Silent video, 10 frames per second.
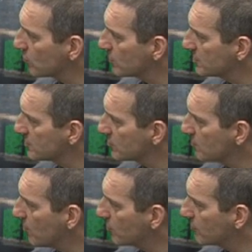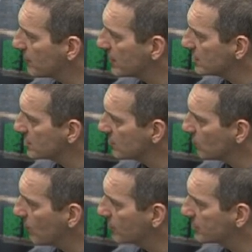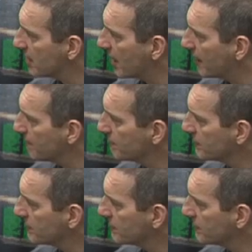research motivation one more time.